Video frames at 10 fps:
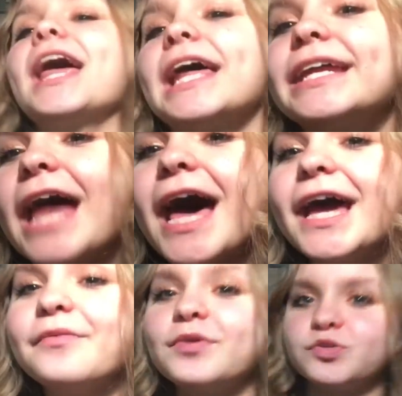And I
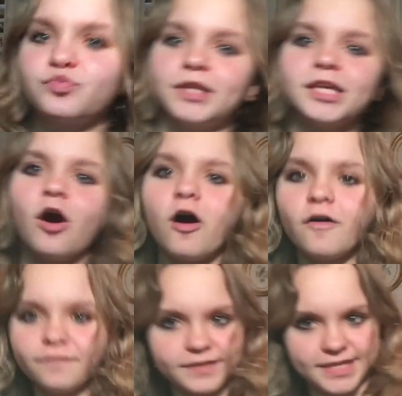was really
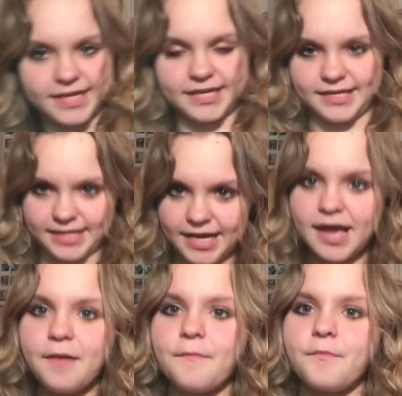confident in
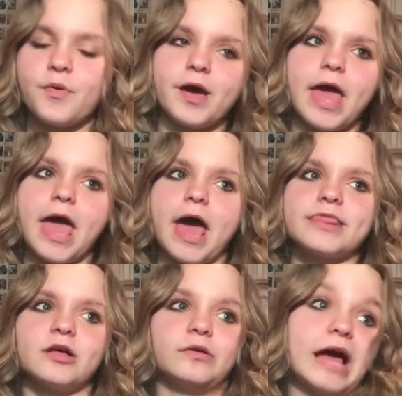it, but
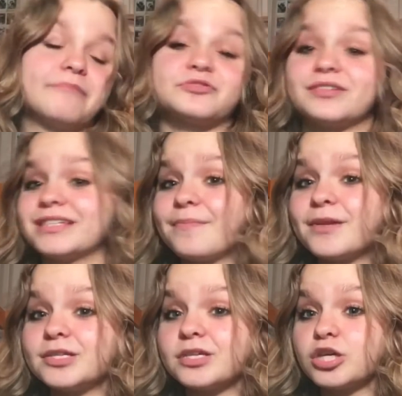the, I was going to slip it
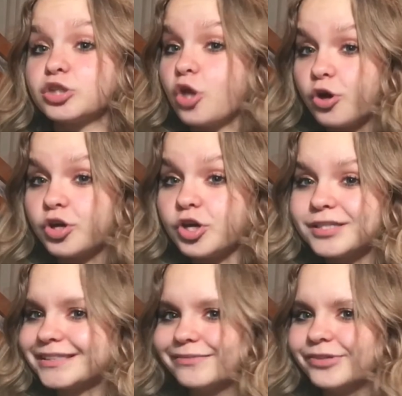into their locker because
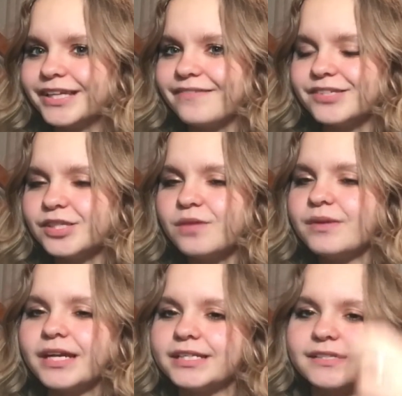I didn't want to give it to them and
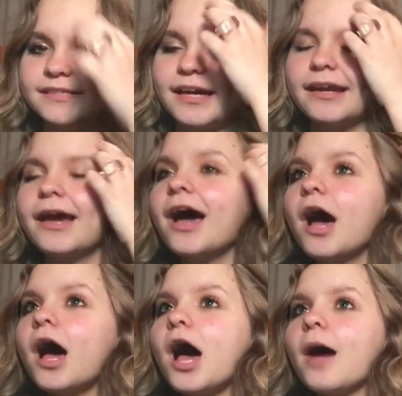I didn't sign it.
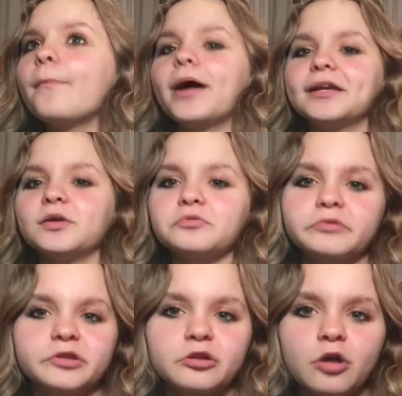But I didn't know where
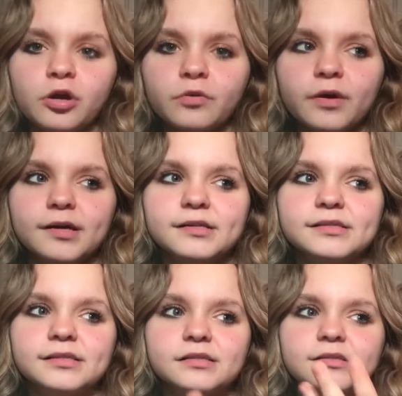their locker
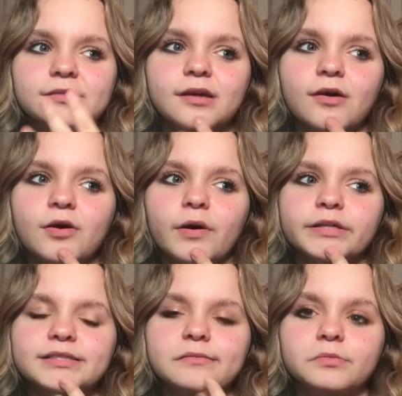was, and so I
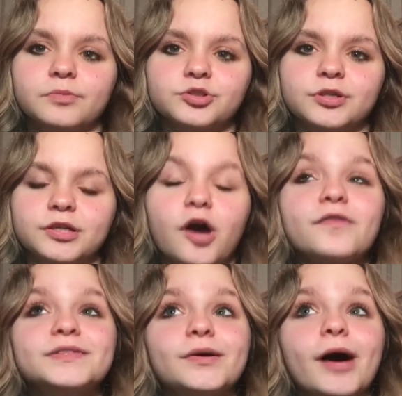just kept on pushing it
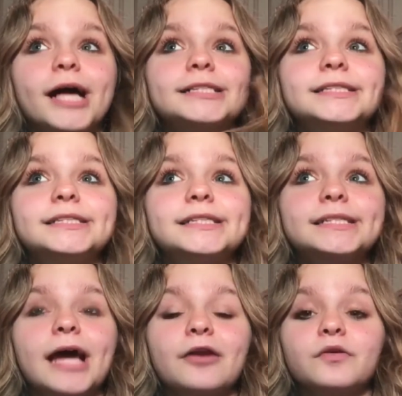off. So I did
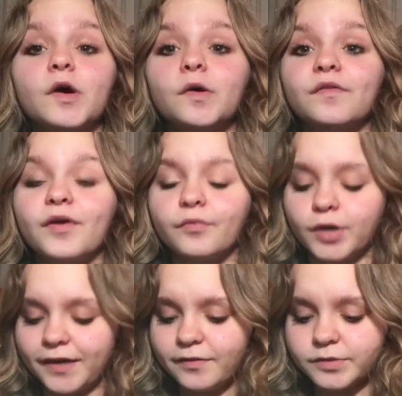it. I don't know if I will
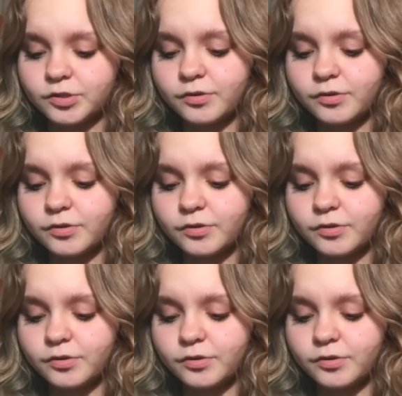give it to it.